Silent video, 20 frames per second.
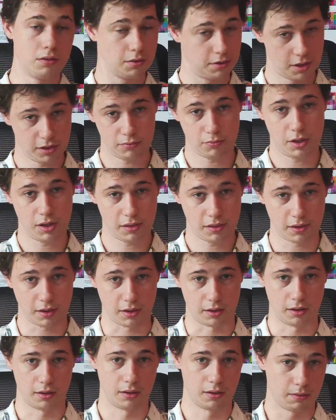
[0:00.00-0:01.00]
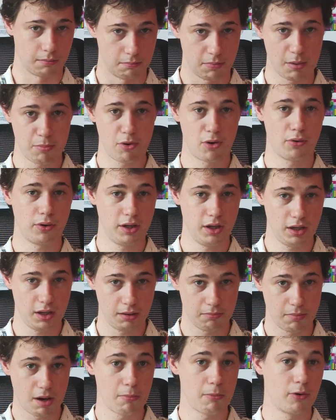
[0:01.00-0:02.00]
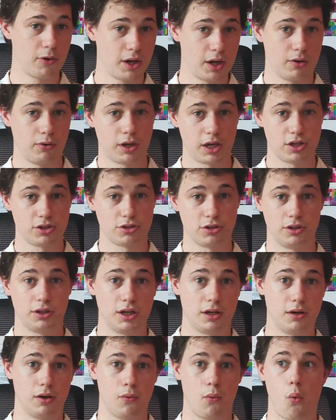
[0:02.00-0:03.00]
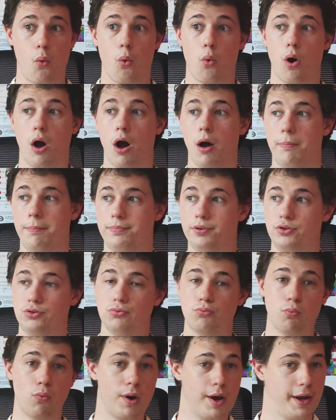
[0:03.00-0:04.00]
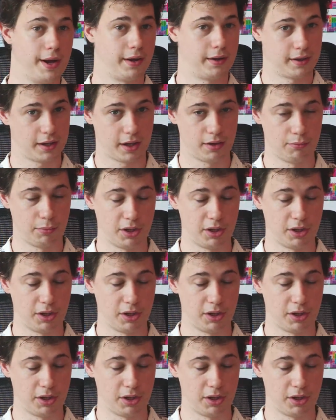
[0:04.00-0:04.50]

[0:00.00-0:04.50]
that's one thing, memory allocation, and up to where can we